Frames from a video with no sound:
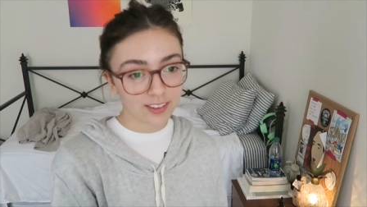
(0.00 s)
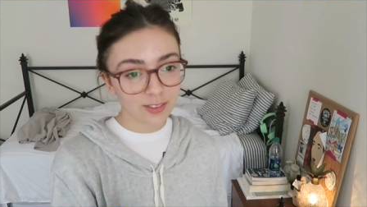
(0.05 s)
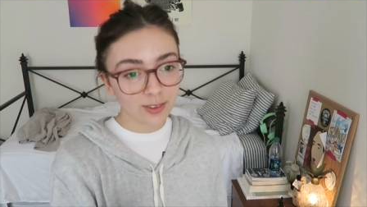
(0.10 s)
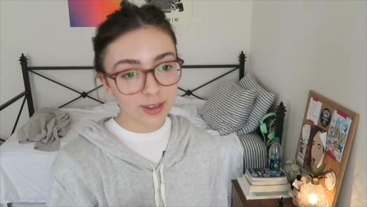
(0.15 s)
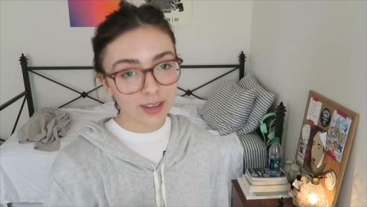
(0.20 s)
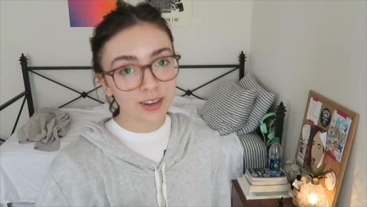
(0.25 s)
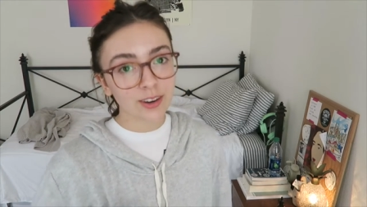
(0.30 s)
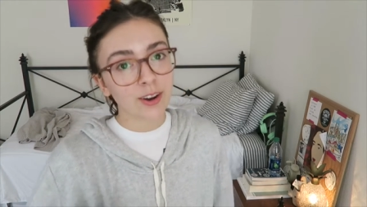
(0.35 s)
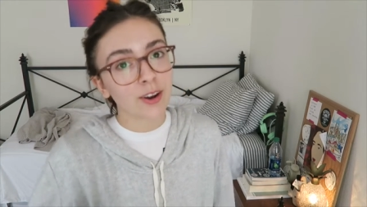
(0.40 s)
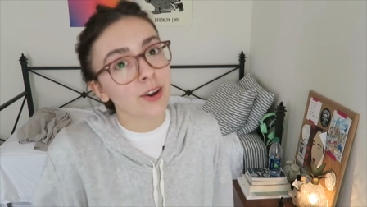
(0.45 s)
you
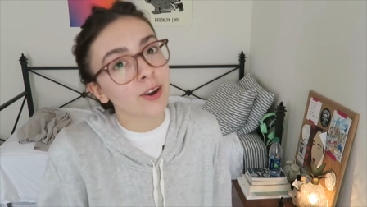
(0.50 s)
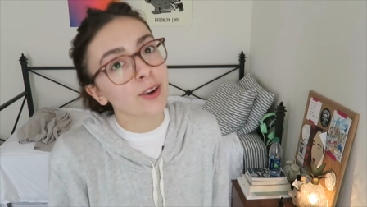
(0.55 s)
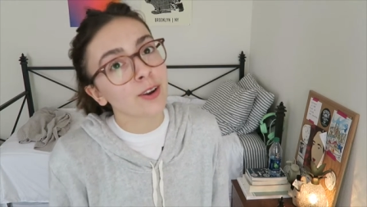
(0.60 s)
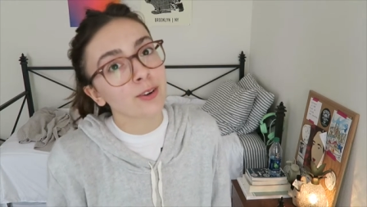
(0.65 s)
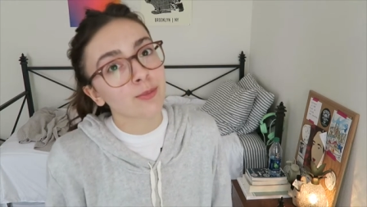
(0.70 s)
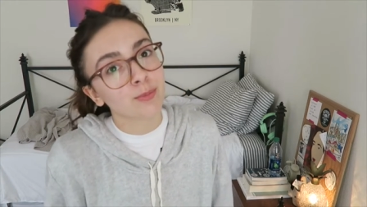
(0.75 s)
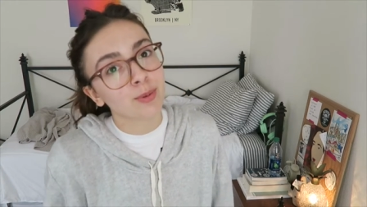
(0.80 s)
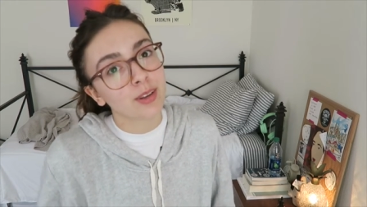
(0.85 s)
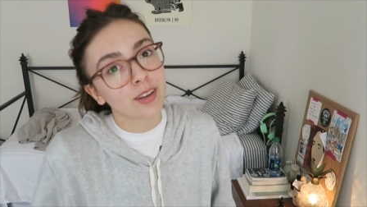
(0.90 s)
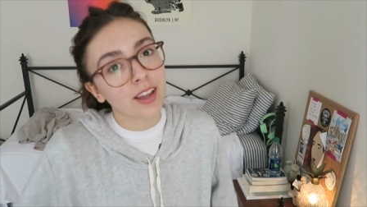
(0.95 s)
get
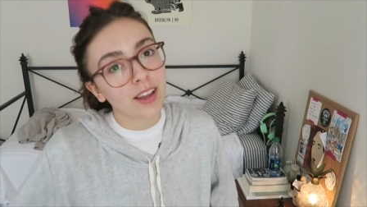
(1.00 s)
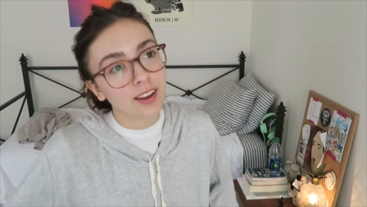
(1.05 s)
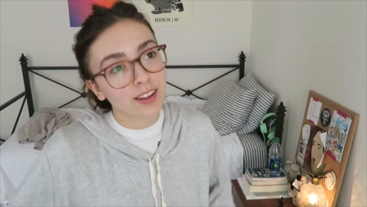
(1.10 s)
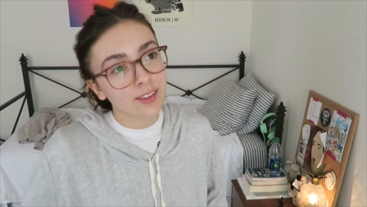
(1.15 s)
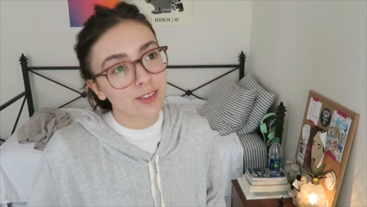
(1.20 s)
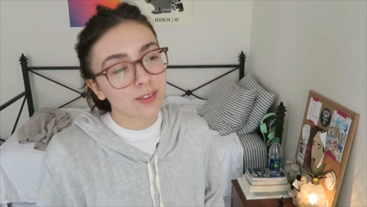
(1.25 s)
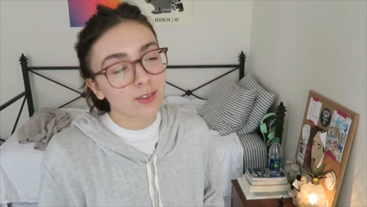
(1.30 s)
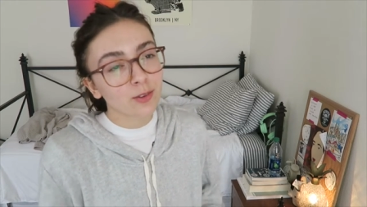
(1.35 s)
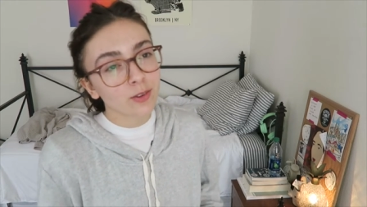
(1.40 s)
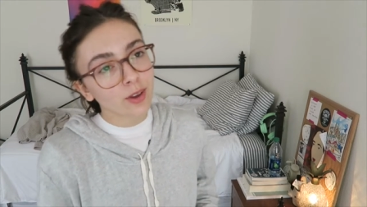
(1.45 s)
hurt, but yet
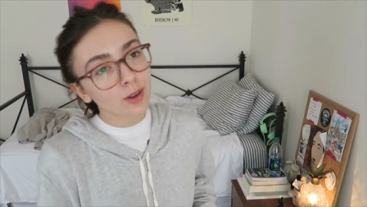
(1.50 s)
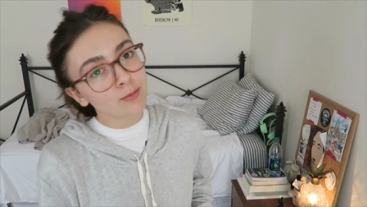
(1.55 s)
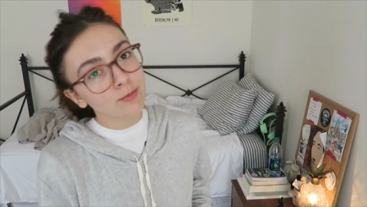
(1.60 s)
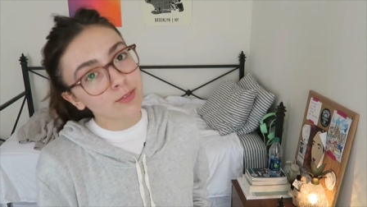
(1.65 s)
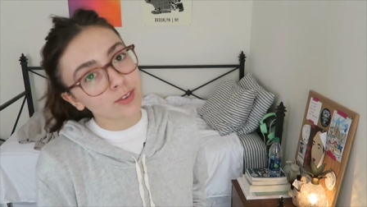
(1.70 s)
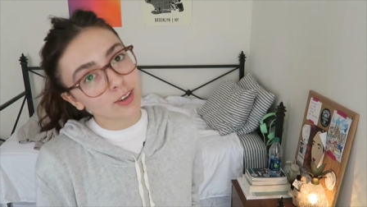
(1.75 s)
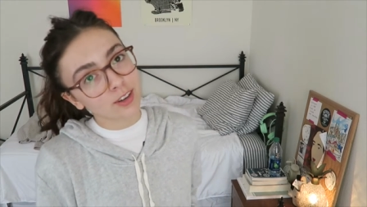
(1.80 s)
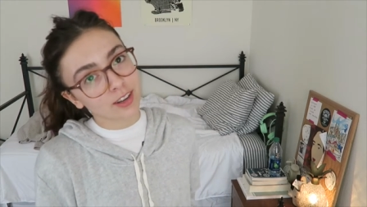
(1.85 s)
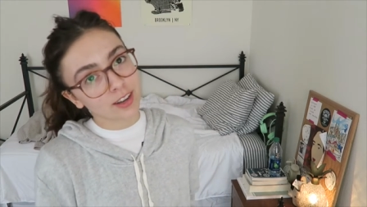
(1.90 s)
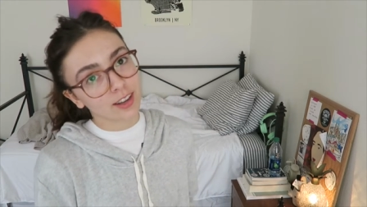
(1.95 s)
it's so
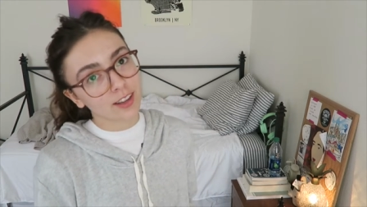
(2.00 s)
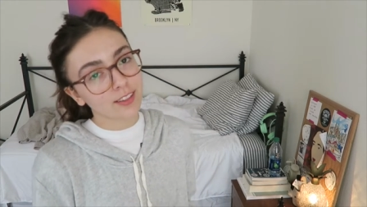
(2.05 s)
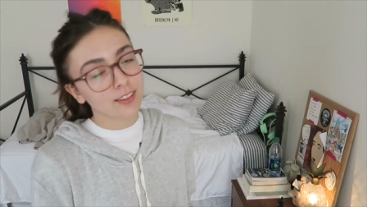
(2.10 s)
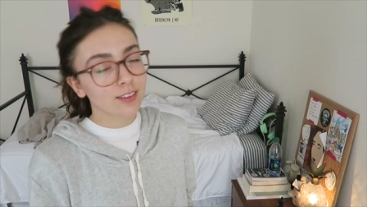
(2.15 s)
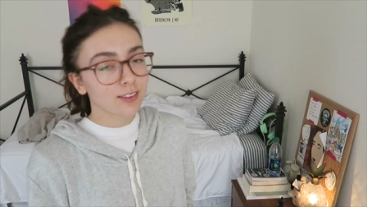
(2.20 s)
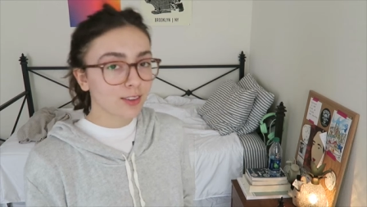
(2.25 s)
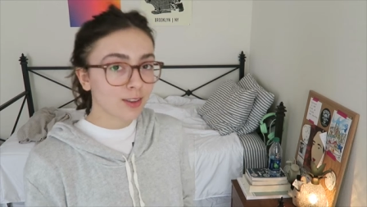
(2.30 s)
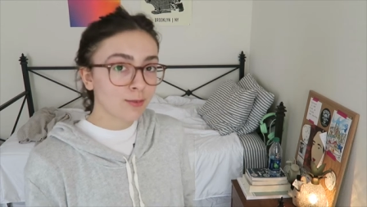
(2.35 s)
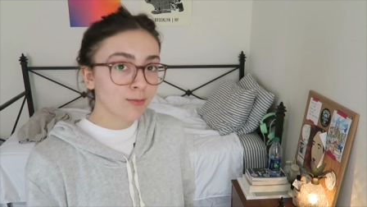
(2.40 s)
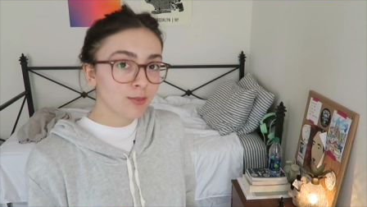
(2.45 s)
comforting at
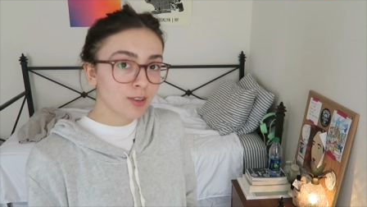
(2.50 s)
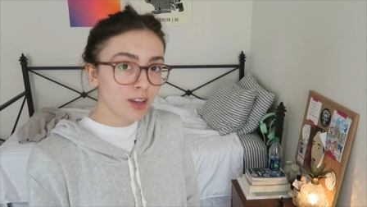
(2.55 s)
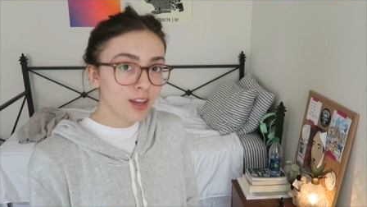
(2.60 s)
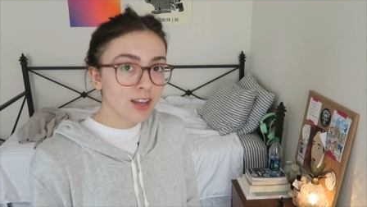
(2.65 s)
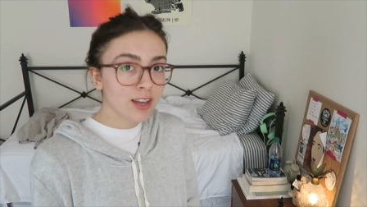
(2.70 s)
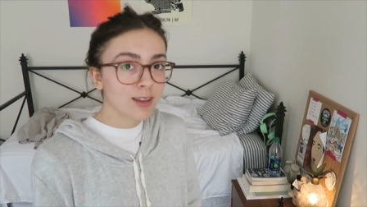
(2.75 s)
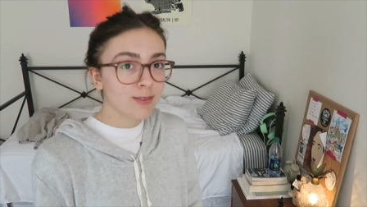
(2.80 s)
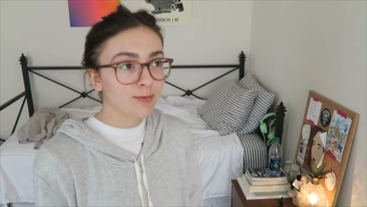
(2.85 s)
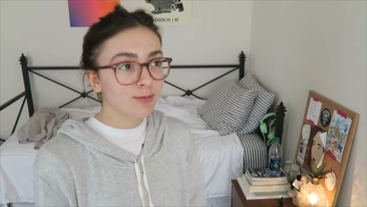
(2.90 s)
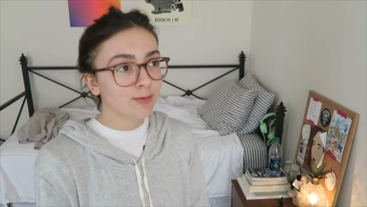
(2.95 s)
the same
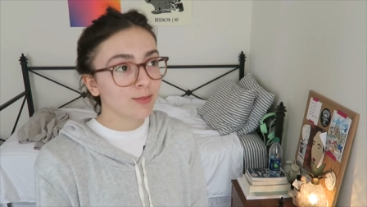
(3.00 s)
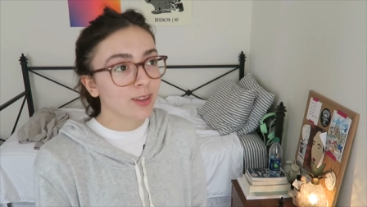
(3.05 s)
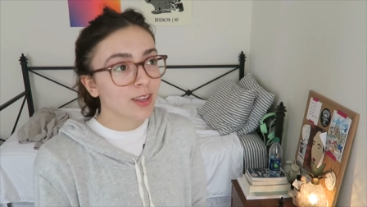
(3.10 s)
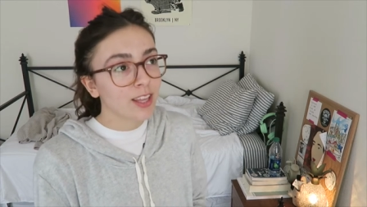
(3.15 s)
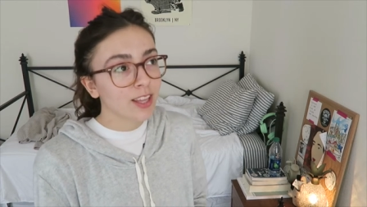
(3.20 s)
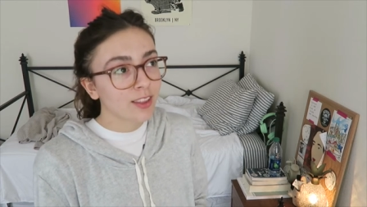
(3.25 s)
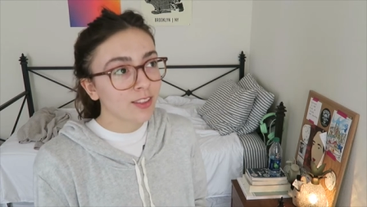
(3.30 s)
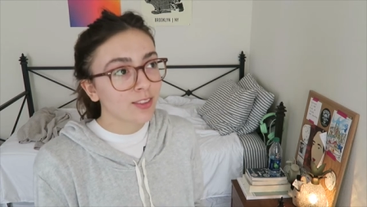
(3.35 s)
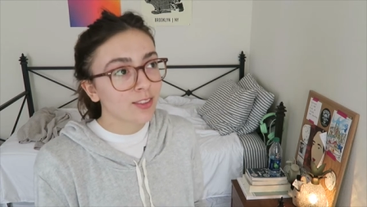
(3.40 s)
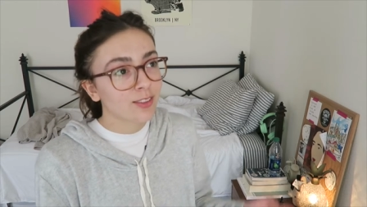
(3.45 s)
time.
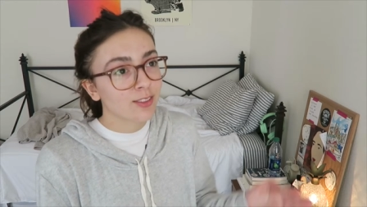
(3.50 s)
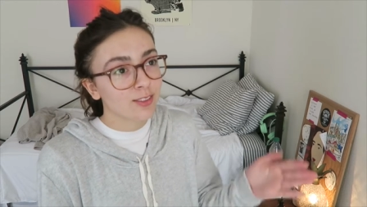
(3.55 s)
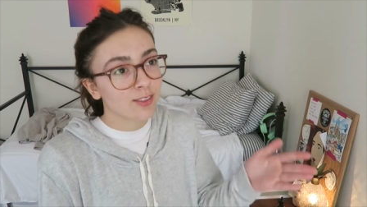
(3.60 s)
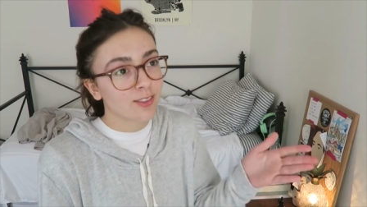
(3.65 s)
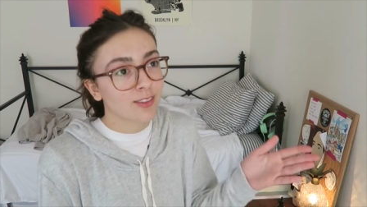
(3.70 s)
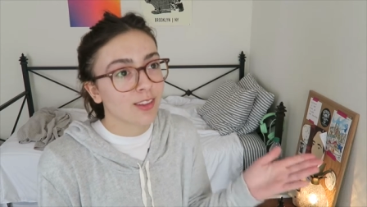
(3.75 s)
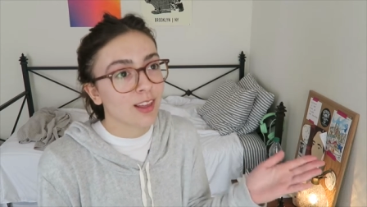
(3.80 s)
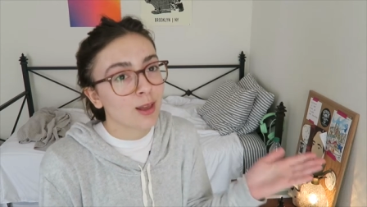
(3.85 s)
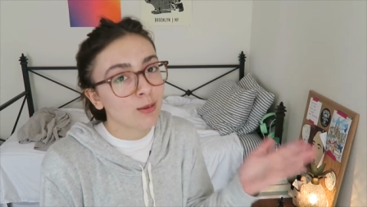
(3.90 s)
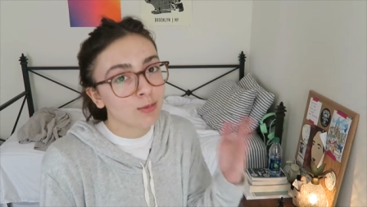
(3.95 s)
Hence,
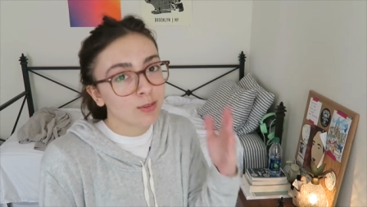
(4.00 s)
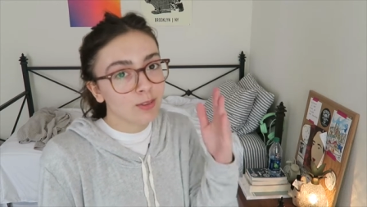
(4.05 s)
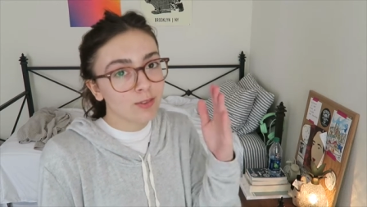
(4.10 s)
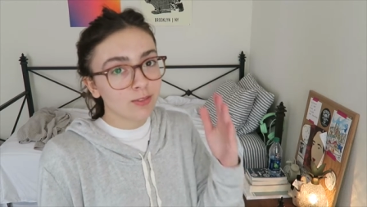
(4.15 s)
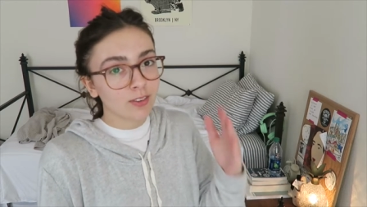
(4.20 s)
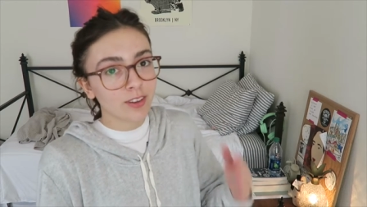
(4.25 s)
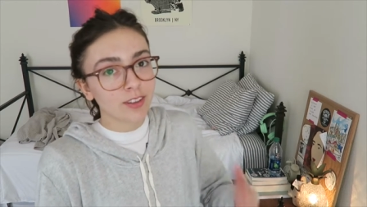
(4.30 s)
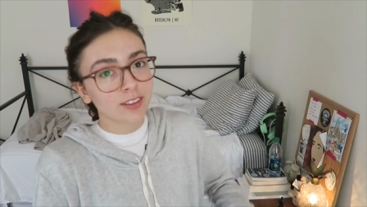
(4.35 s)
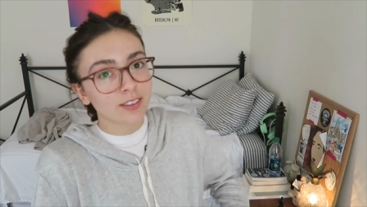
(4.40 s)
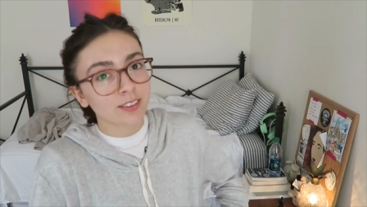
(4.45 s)
slap in the
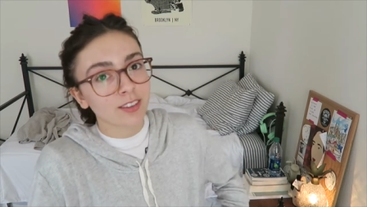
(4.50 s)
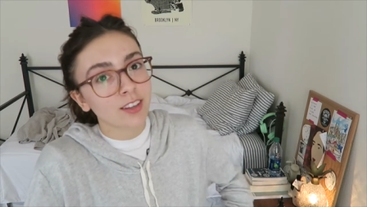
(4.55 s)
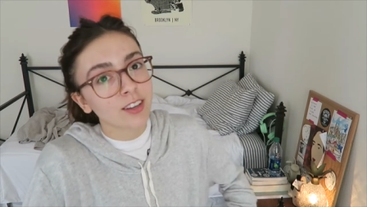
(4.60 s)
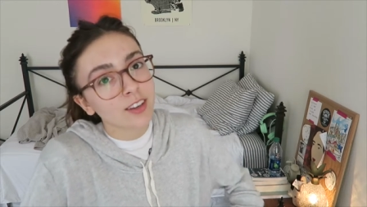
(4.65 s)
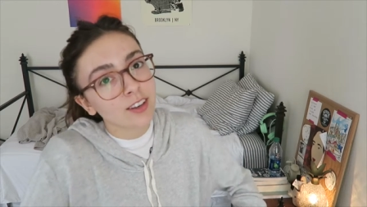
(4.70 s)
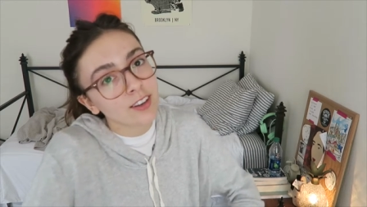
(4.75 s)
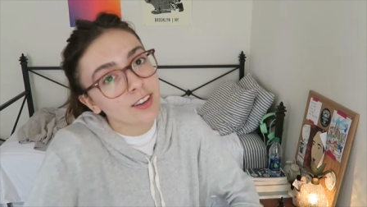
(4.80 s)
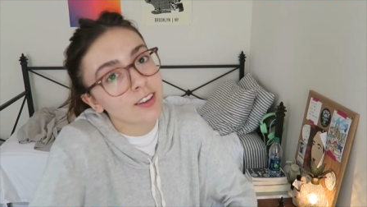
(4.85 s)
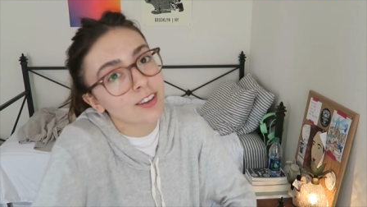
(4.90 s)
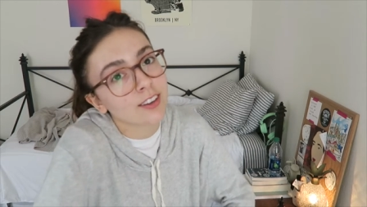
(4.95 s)
face and
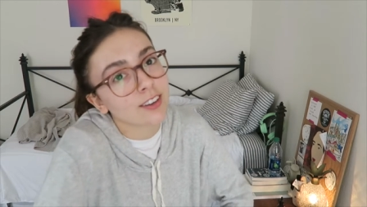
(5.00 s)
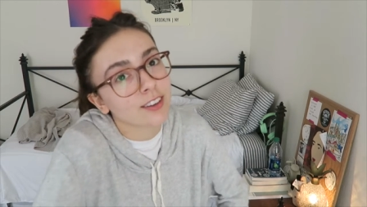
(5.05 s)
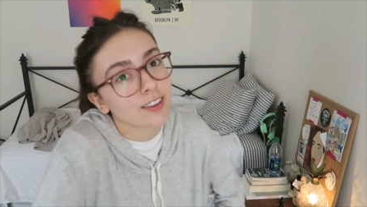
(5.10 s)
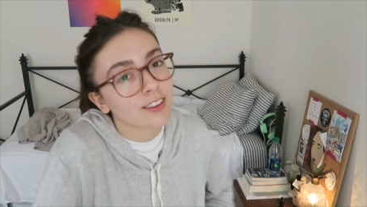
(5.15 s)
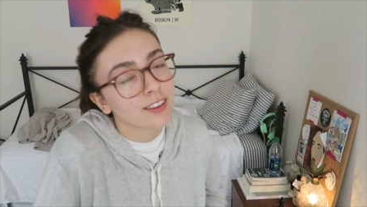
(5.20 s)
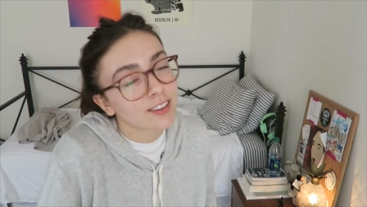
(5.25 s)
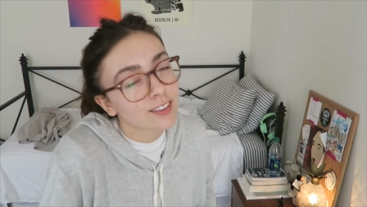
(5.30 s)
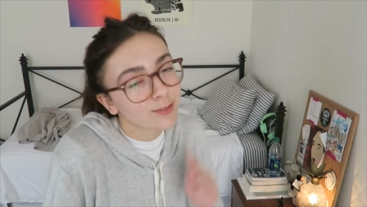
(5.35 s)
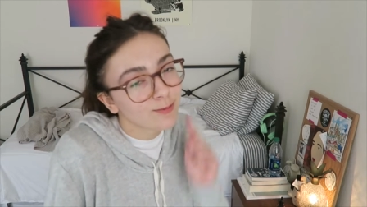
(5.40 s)
a hug.